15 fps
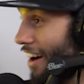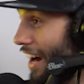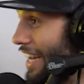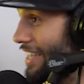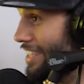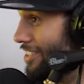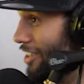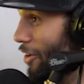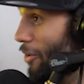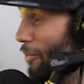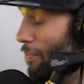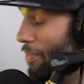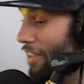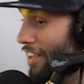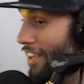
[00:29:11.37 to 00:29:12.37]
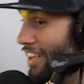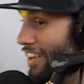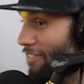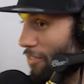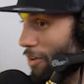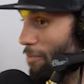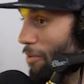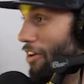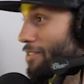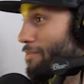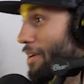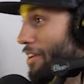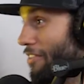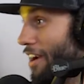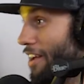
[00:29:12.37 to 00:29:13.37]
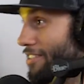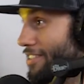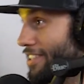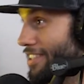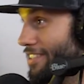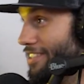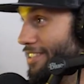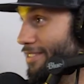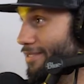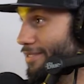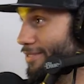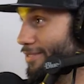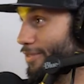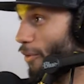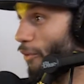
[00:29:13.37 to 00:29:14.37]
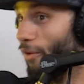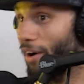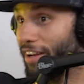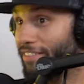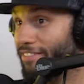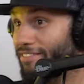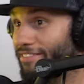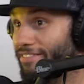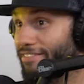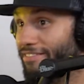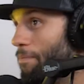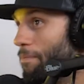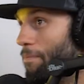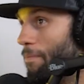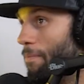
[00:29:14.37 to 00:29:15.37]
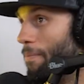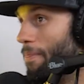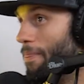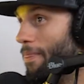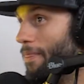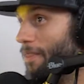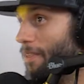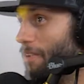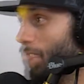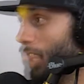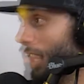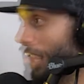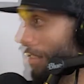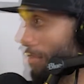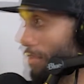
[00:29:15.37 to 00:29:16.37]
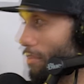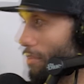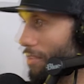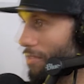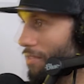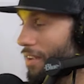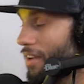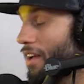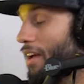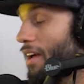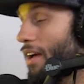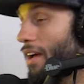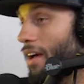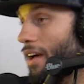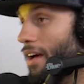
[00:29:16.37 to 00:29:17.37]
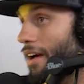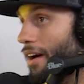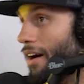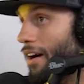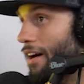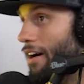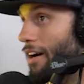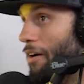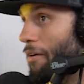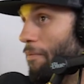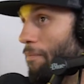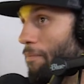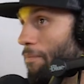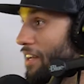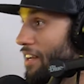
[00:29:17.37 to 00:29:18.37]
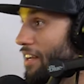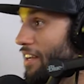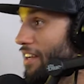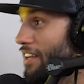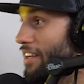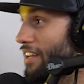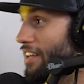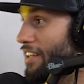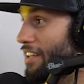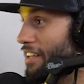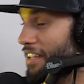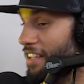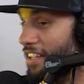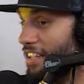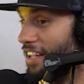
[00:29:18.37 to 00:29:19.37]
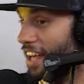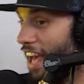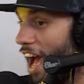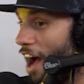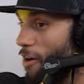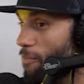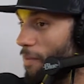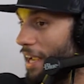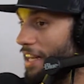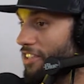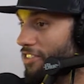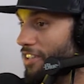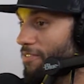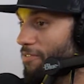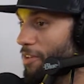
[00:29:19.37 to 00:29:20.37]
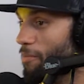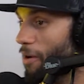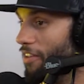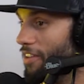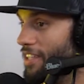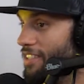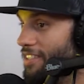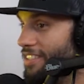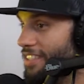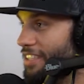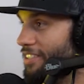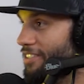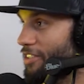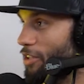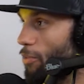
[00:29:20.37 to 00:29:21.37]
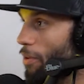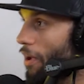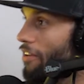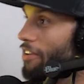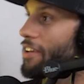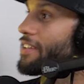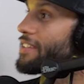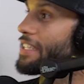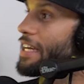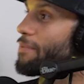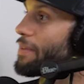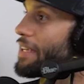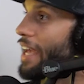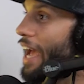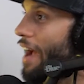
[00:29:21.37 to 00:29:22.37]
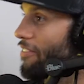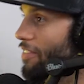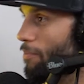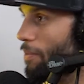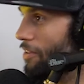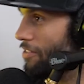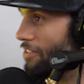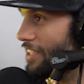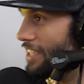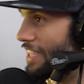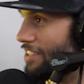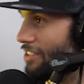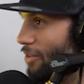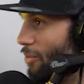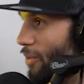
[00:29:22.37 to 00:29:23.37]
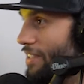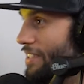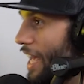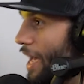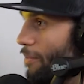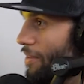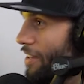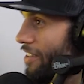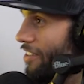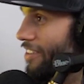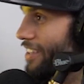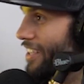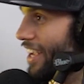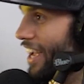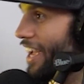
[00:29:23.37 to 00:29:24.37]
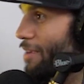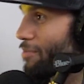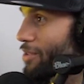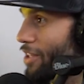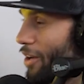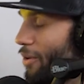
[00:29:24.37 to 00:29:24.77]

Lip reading: All right. So football's been around since, what? Maybe longer than that. I can't remember. But how mainstream football is, you probably couldn't tell me half the penalties or what's happening during the game.